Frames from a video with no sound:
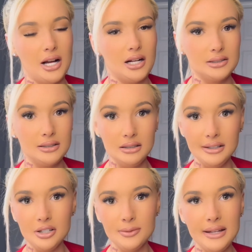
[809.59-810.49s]
Doc
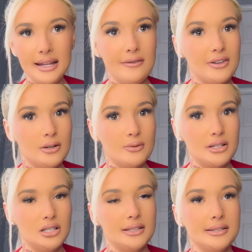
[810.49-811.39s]
cleared me, everything
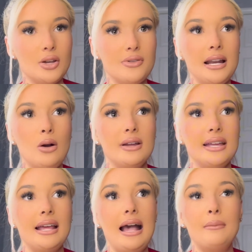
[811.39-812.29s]
was good. So then I
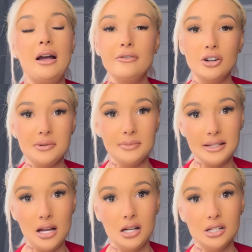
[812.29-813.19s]
went and had my first
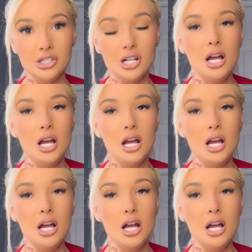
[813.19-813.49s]
massage.